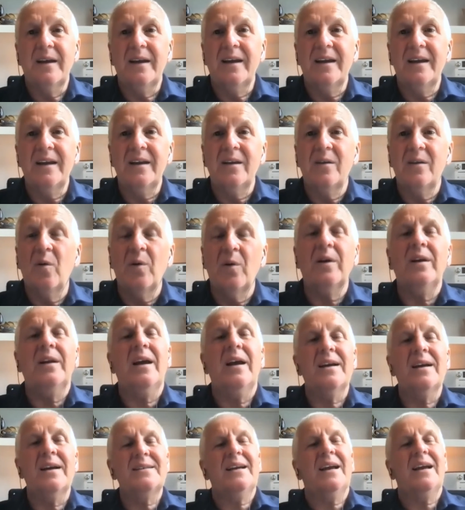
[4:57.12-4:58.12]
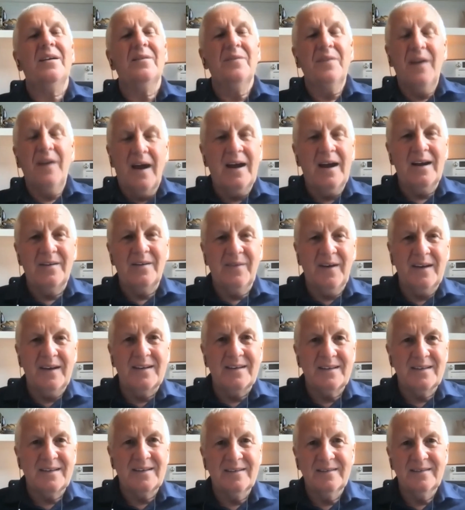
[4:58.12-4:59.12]
organizing an
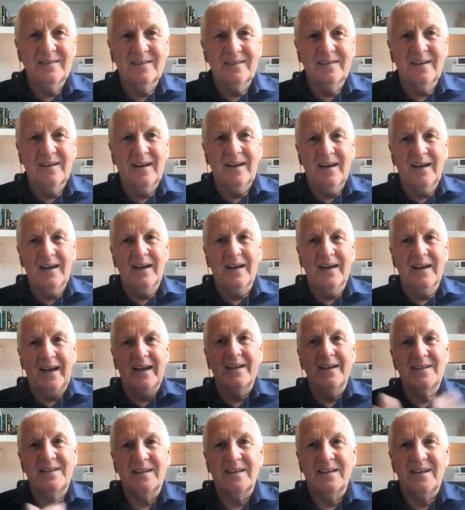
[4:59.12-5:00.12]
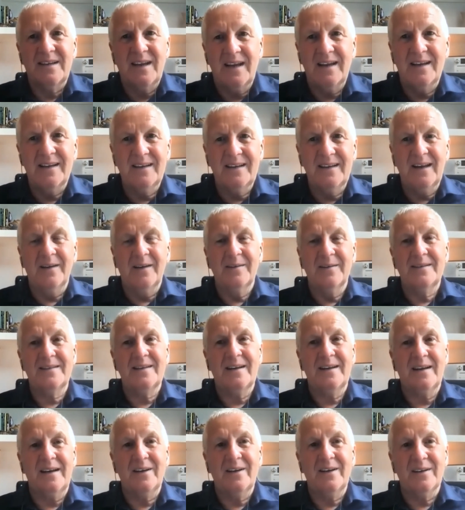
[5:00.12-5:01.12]
event, I guess it's
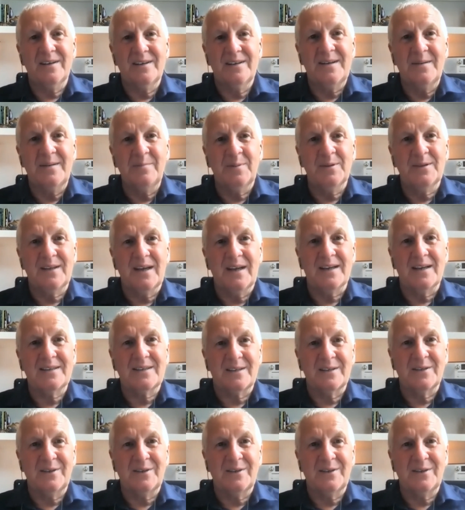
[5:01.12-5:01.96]
certainly not a simple task, as